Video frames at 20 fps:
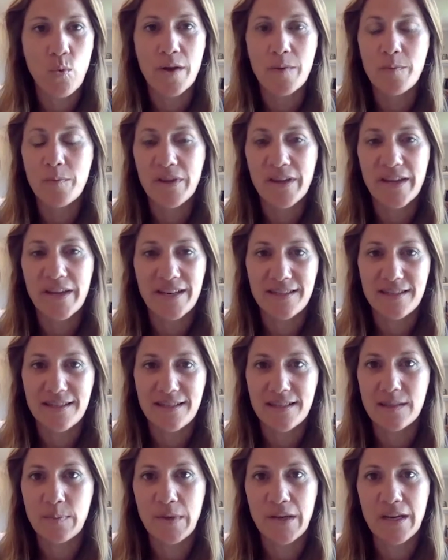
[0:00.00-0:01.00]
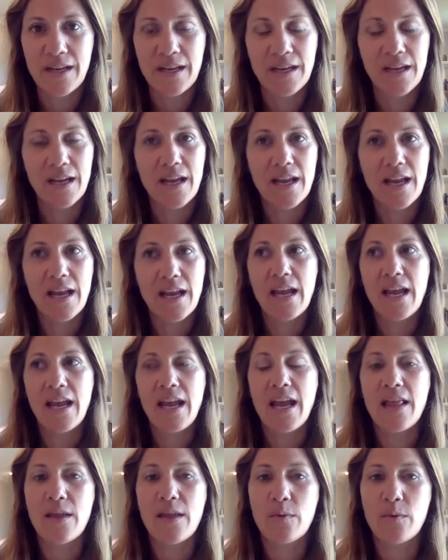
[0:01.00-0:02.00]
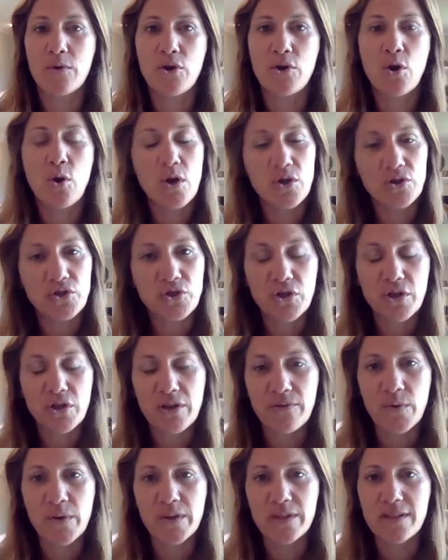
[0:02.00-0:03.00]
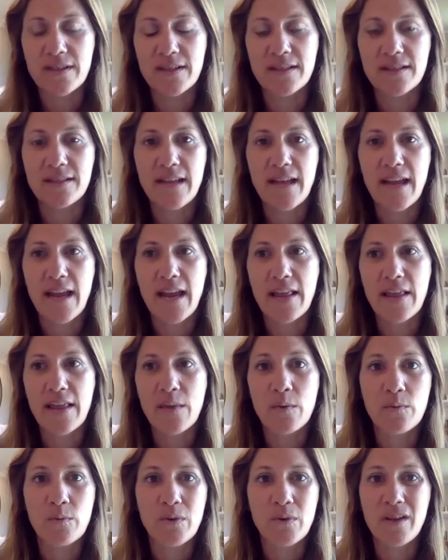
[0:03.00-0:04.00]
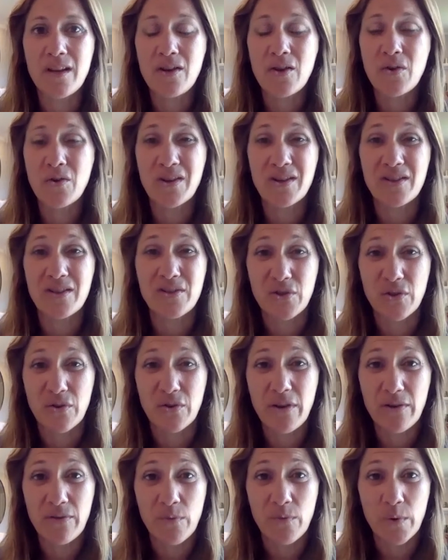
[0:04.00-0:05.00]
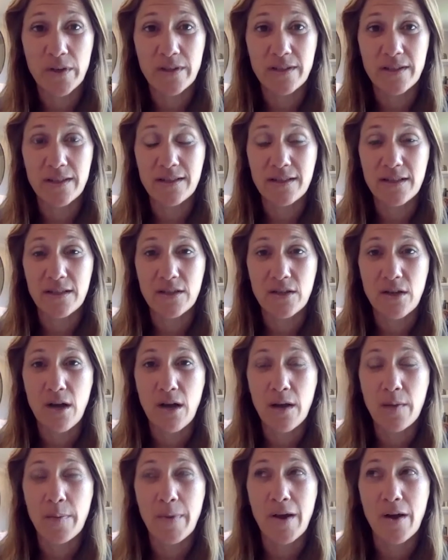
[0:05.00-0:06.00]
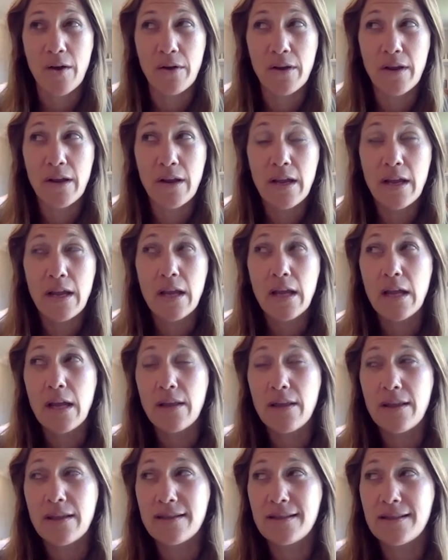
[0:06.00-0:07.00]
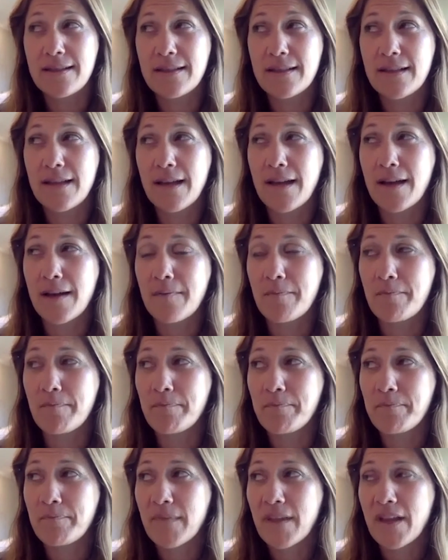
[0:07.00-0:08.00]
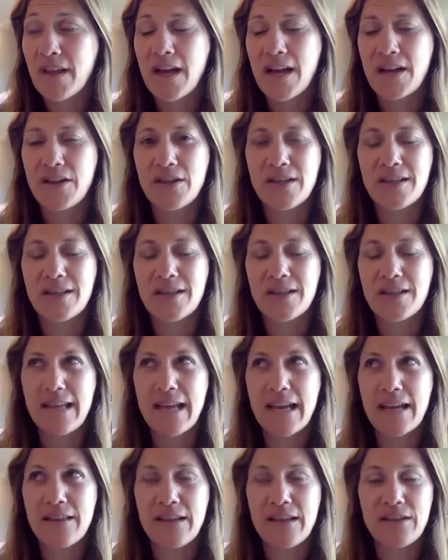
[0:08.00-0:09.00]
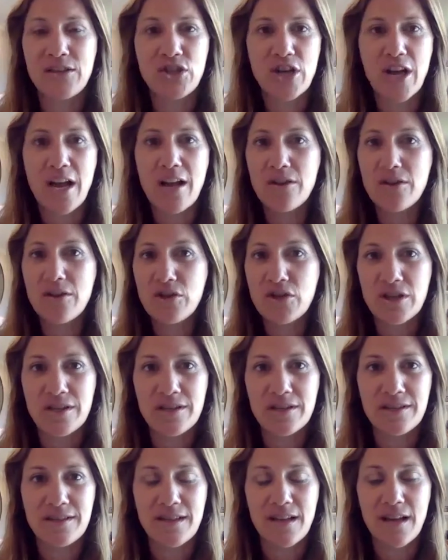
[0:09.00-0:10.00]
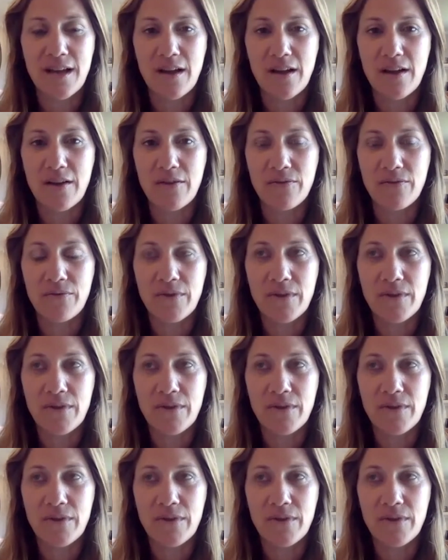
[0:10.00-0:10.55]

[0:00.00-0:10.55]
place to speak, and there were no alternative voices, and there were really no conservative voices to talk about this, the challenges of